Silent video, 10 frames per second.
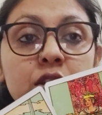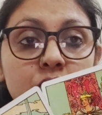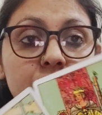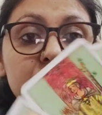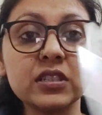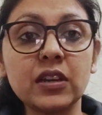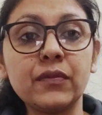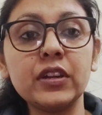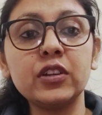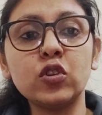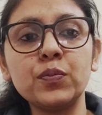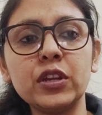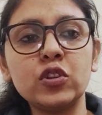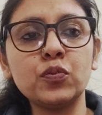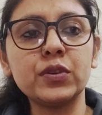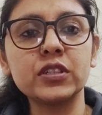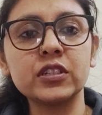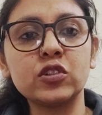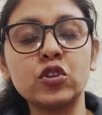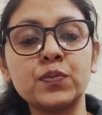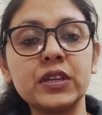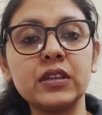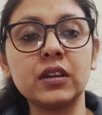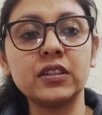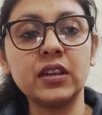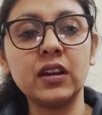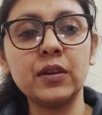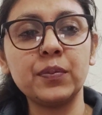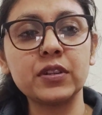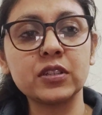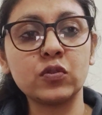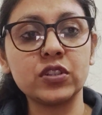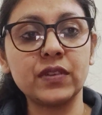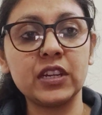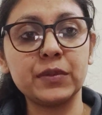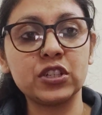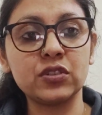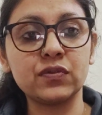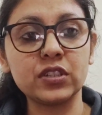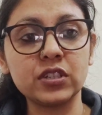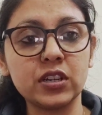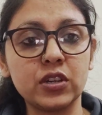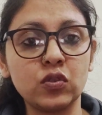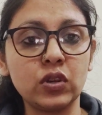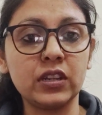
So this is someone, it could be a new person, it could be a younger person who is very much interested in you,